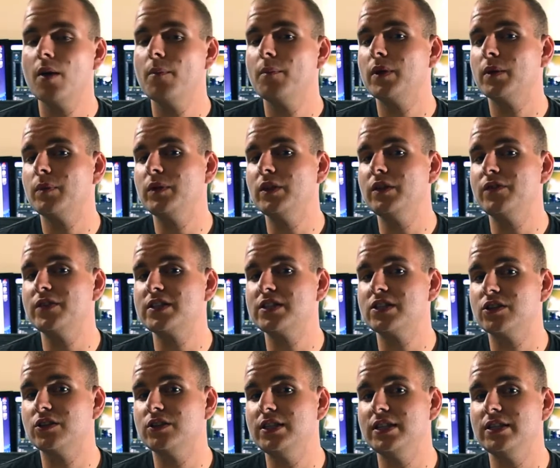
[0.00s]
But I believe it's
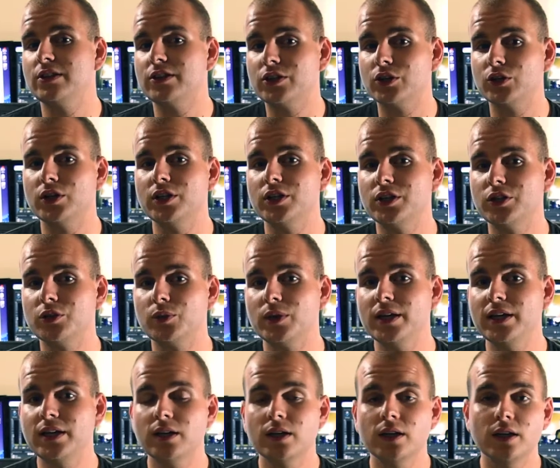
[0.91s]
the
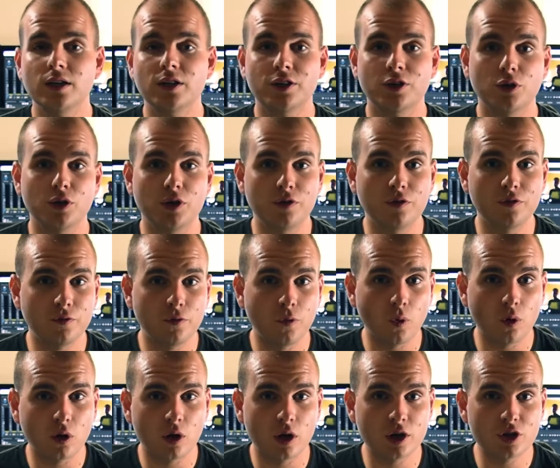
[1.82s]
D33,
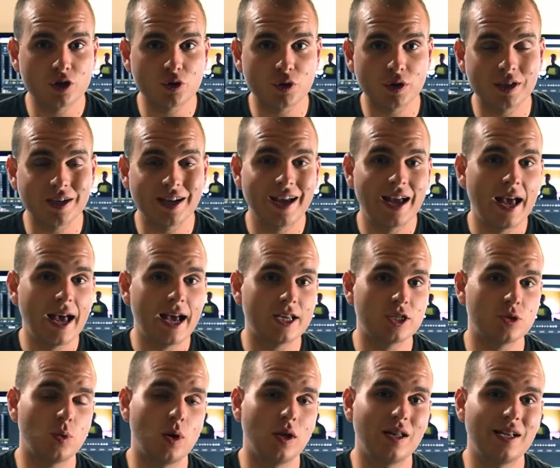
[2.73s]
3400,
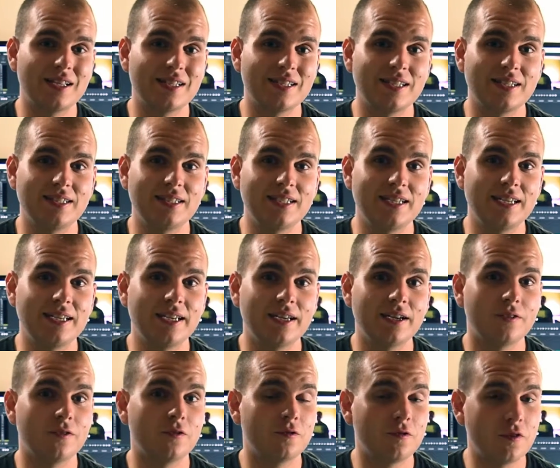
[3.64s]
as well as the
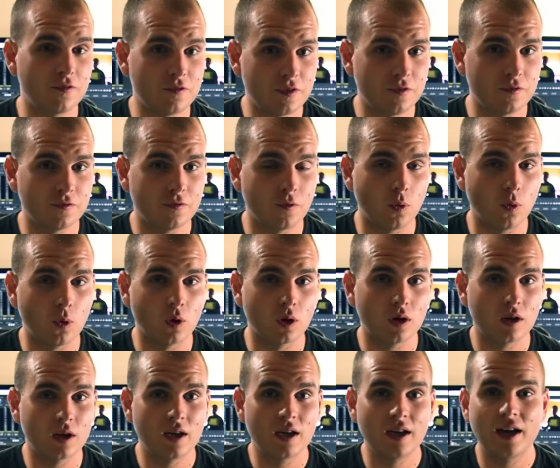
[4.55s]

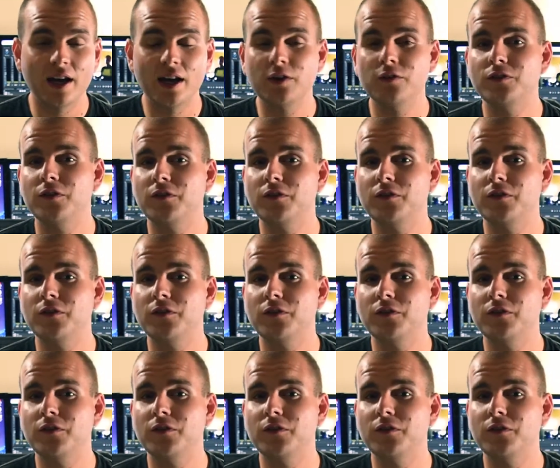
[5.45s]
D54 and